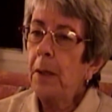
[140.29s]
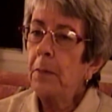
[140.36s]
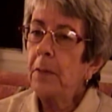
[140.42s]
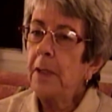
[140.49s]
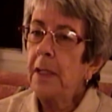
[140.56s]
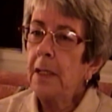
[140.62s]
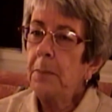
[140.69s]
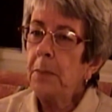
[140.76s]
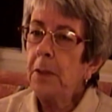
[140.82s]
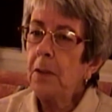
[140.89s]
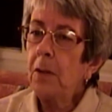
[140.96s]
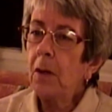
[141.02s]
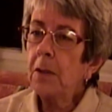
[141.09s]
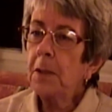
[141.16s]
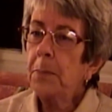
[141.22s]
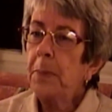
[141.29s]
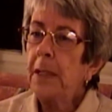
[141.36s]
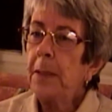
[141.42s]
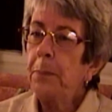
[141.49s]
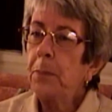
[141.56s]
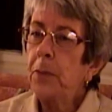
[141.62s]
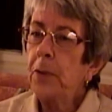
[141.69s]
He had gone to
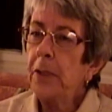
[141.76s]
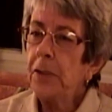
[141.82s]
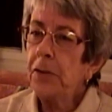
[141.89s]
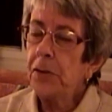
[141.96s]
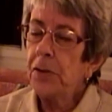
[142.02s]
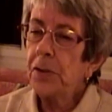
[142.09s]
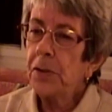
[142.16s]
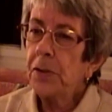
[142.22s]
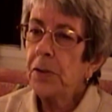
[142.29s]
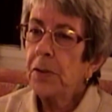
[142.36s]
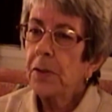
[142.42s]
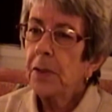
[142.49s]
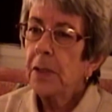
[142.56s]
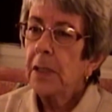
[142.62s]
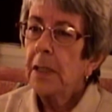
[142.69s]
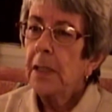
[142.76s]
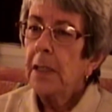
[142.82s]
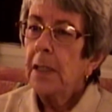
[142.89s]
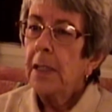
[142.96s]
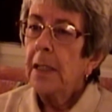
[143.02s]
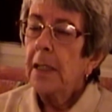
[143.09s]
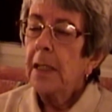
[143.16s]
play bridge,
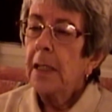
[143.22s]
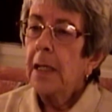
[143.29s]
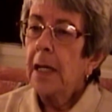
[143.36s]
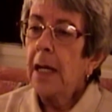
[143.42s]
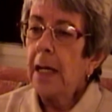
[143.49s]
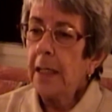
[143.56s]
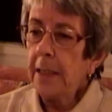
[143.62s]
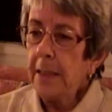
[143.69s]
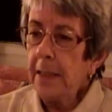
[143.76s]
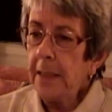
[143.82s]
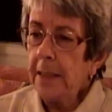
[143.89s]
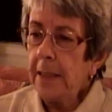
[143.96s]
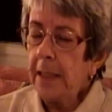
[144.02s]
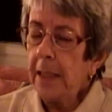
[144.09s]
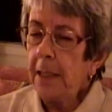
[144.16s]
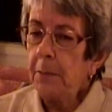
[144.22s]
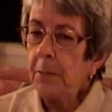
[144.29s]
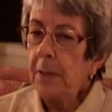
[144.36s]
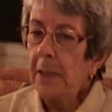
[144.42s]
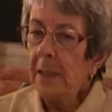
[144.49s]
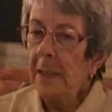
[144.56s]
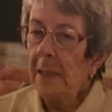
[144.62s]
and he came in